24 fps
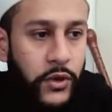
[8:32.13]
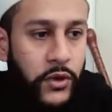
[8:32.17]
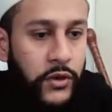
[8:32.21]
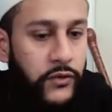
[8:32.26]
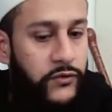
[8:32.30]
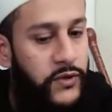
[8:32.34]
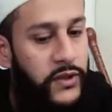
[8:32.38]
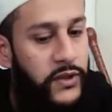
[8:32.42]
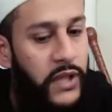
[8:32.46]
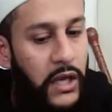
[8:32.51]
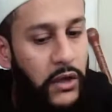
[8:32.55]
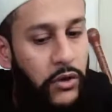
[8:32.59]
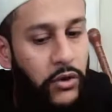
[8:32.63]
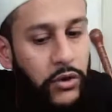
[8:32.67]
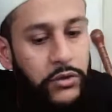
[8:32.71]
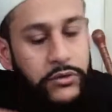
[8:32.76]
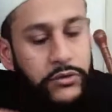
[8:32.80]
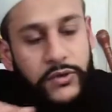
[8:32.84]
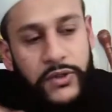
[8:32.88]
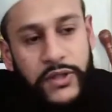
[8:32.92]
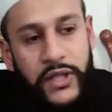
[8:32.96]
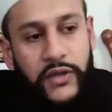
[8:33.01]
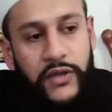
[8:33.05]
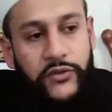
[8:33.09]
So that
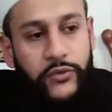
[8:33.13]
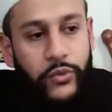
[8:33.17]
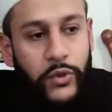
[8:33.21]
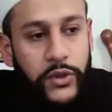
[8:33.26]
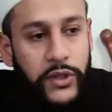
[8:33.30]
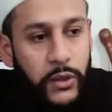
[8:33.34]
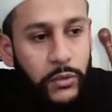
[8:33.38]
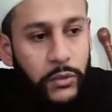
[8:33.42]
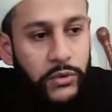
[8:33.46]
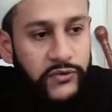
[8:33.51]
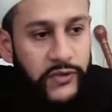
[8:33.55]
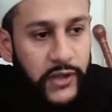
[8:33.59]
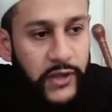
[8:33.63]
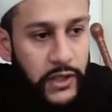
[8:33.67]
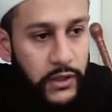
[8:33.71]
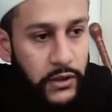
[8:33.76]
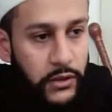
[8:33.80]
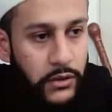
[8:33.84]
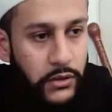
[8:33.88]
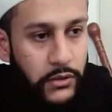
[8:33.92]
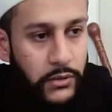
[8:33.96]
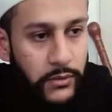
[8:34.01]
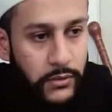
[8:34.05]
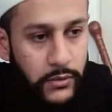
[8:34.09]
contradicts what they were saying.
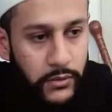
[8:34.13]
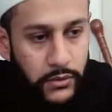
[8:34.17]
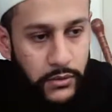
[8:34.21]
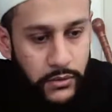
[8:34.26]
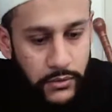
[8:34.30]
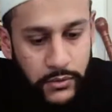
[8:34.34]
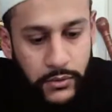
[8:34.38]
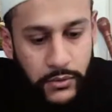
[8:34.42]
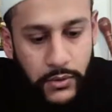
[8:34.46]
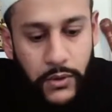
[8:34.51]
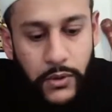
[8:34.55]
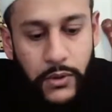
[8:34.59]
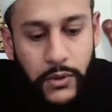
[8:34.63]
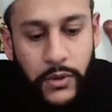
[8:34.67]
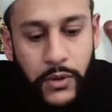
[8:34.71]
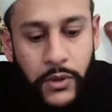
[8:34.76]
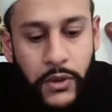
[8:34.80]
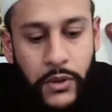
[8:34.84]
Okay.